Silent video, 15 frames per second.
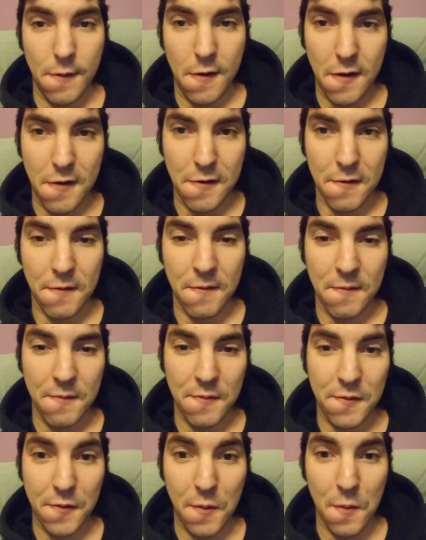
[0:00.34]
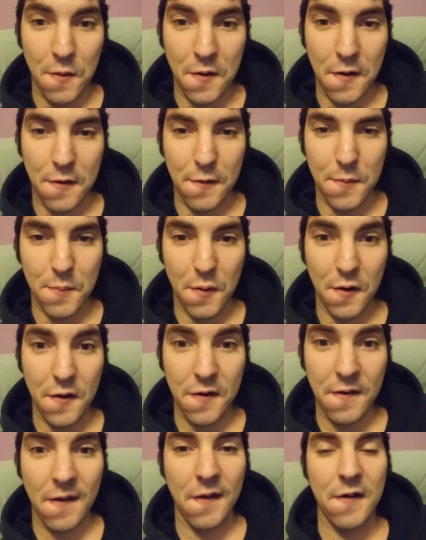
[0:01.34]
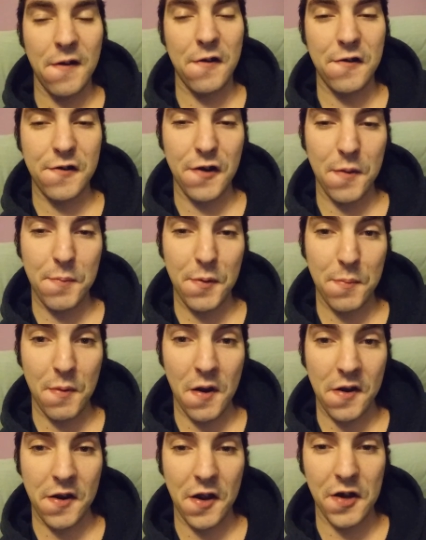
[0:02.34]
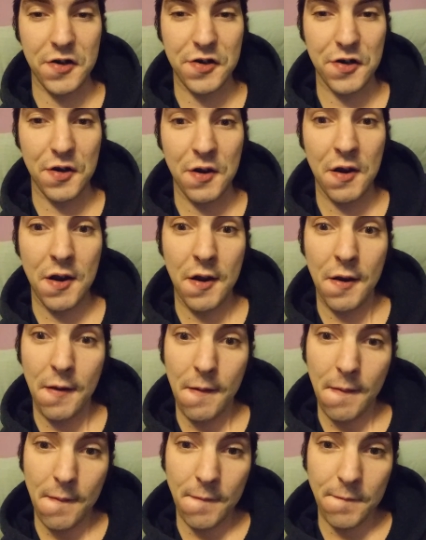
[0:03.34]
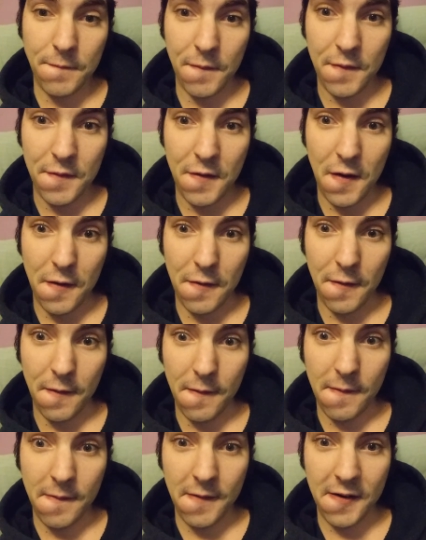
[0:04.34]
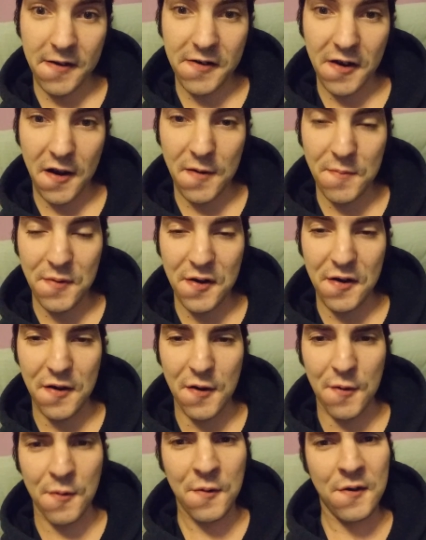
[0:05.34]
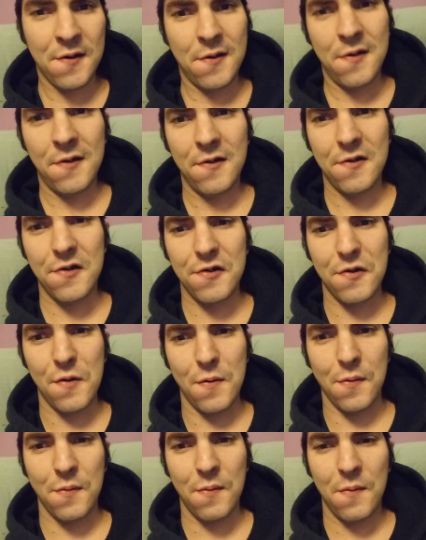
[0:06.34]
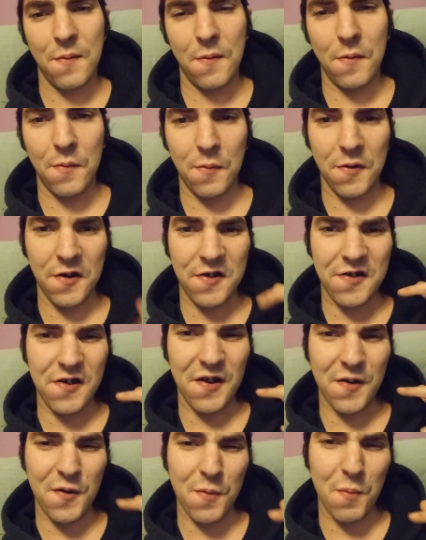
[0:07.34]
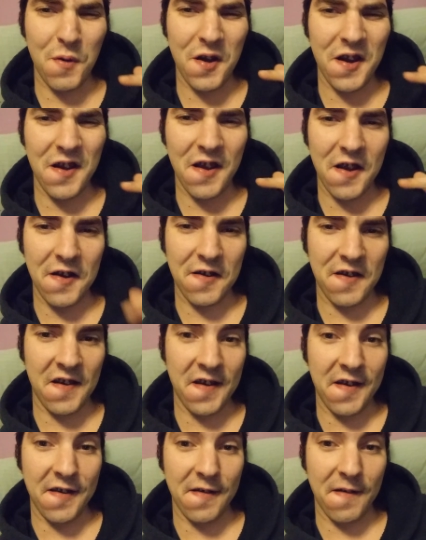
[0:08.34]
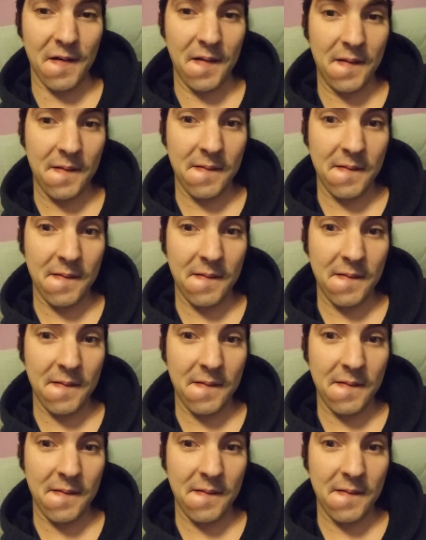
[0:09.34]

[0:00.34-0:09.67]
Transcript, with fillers: Hey, what's going on everybody? NH Dipper back at you for another exciting video. So, we just hit 2019.